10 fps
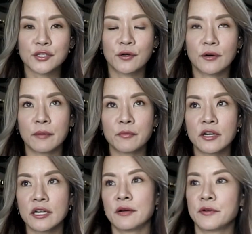so I'm
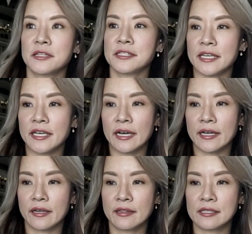gonna come out and
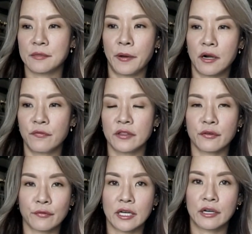say there's a part of it
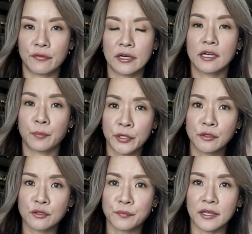that really
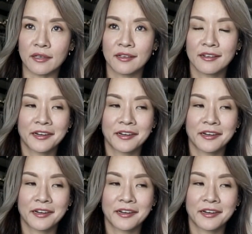appealed to me.